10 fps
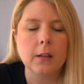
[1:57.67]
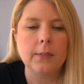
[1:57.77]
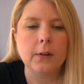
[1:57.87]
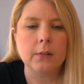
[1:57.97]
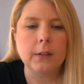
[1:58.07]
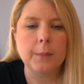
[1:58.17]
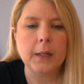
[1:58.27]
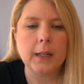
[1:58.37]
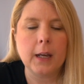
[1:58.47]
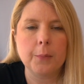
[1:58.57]
they're
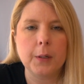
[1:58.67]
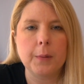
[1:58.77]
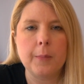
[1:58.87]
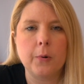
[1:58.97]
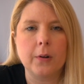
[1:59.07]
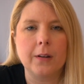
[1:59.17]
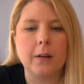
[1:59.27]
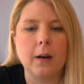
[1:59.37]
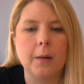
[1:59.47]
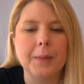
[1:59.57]
limiting how many people
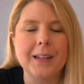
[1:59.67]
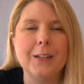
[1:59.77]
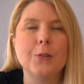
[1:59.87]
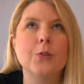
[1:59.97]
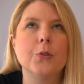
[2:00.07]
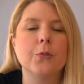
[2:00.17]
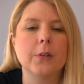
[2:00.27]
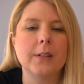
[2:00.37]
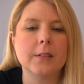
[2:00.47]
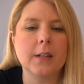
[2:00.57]
can come into
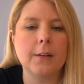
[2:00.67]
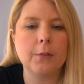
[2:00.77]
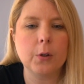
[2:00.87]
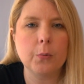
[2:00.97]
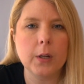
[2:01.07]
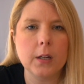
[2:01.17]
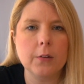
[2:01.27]
Greece every week